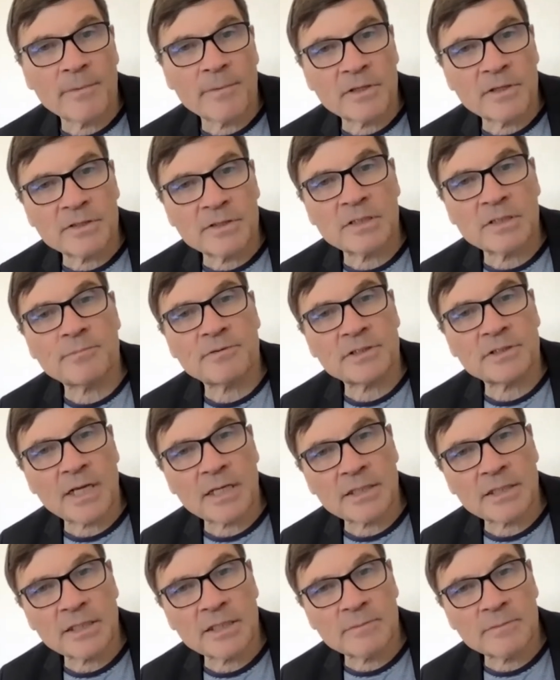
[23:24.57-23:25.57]
because he's
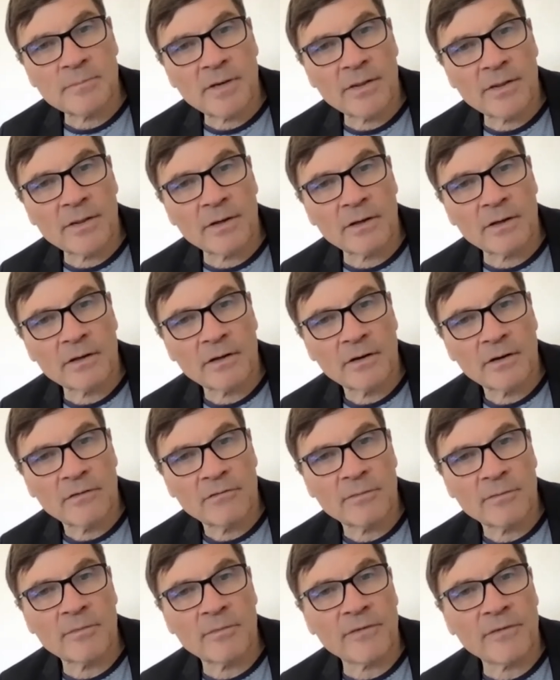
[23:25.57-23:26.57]
protecting his mother
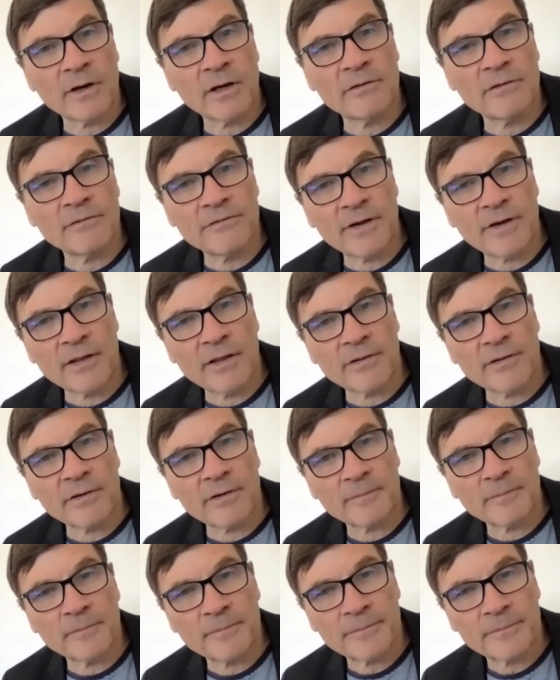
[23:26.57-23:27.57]
from a violent father.